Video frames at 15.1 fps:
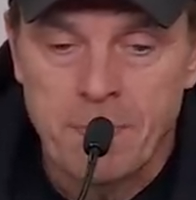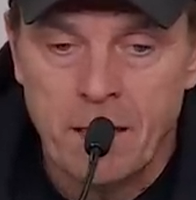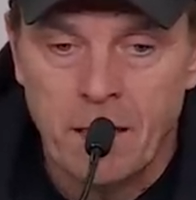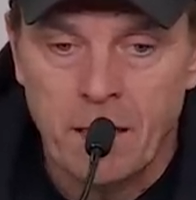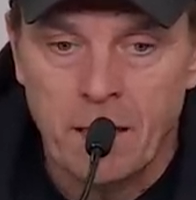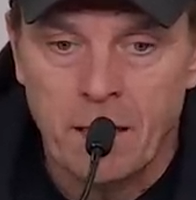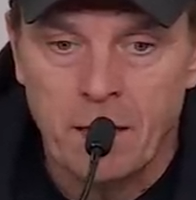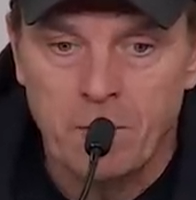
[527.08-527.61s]

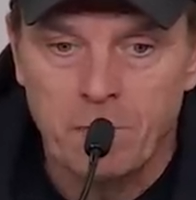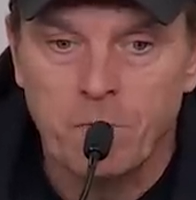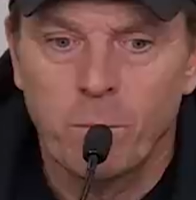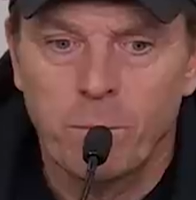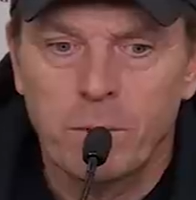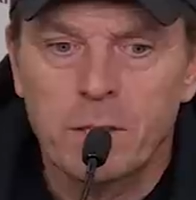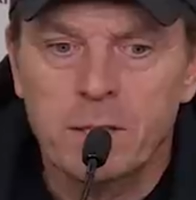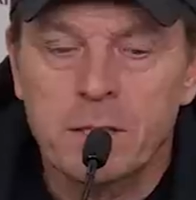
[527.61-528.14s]
uh,
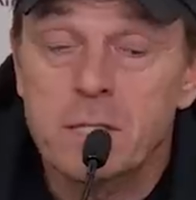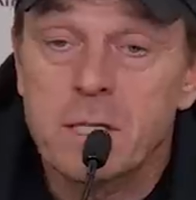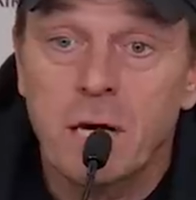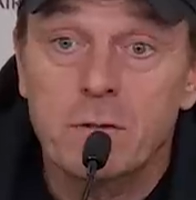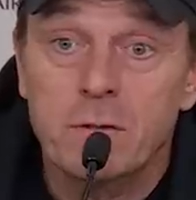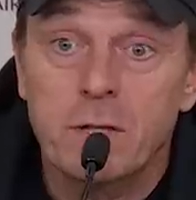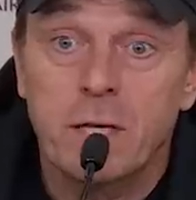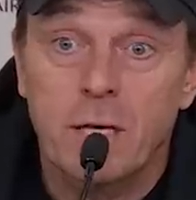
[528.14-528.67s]
football in this
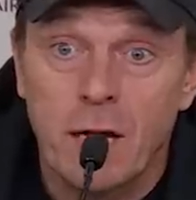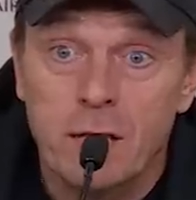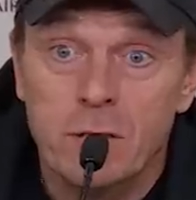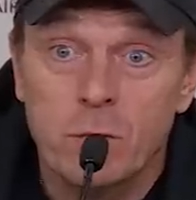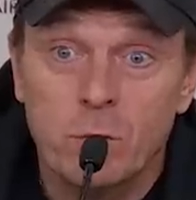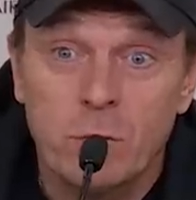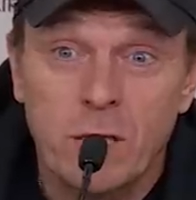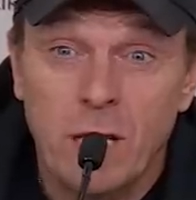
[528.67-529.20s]
country than I
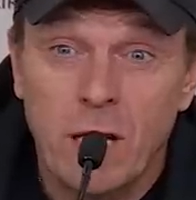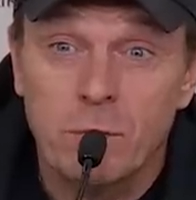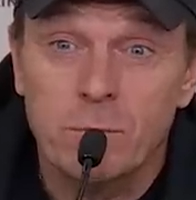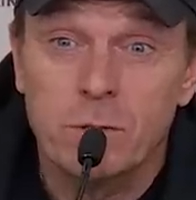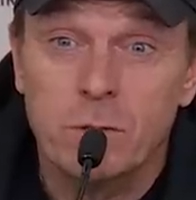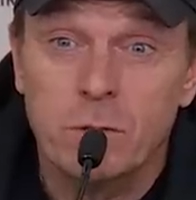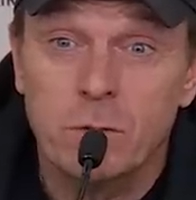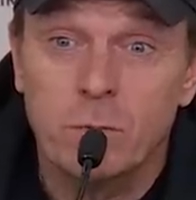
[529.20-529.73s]
do when it
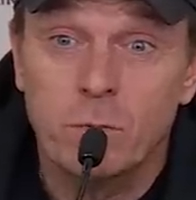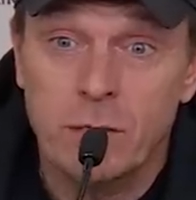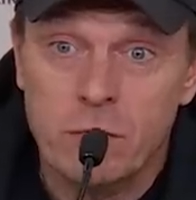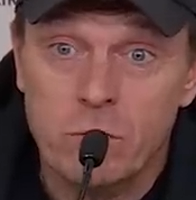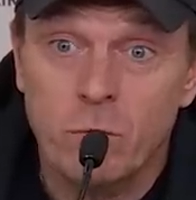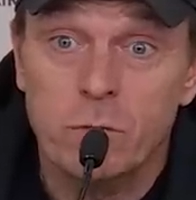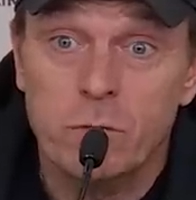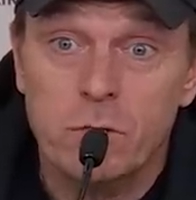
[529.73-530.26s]
comes to
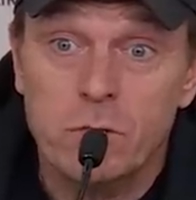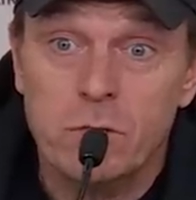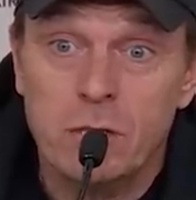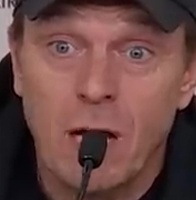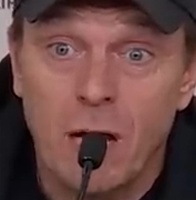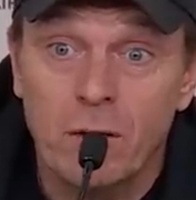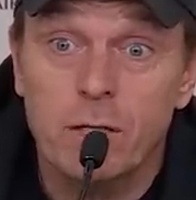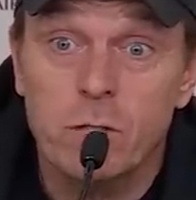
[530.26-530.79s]
resources,
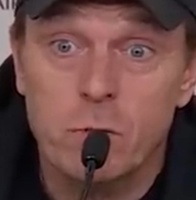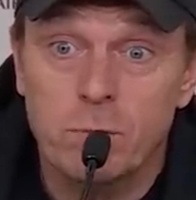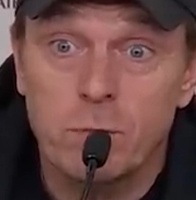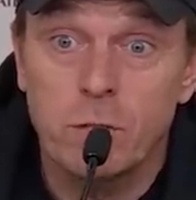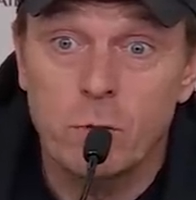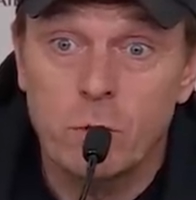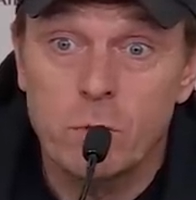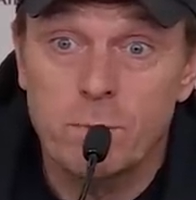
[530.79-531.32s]
how how they should
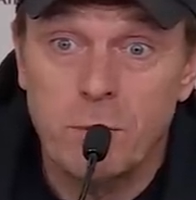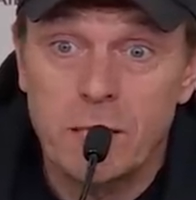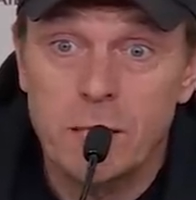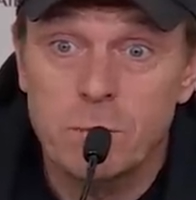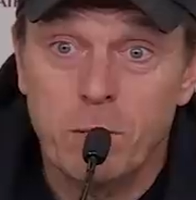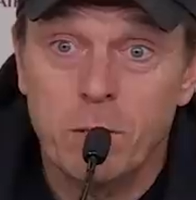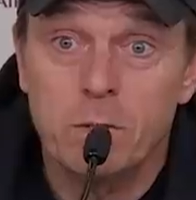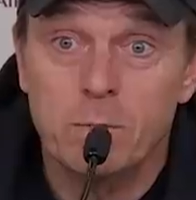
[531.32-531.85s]
be used
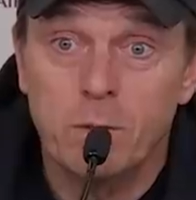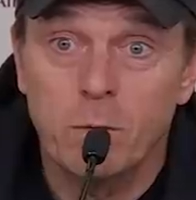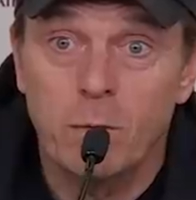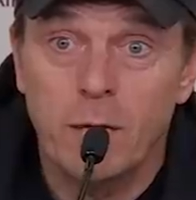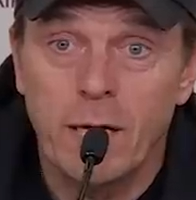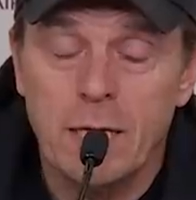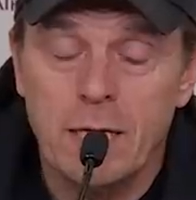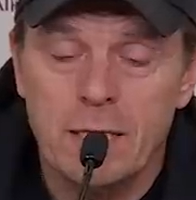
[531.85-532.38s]
best possible
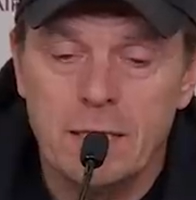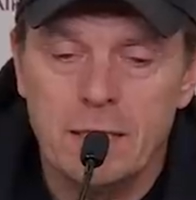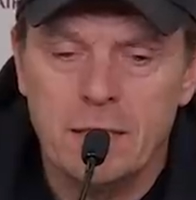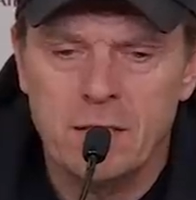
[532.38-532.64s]
way.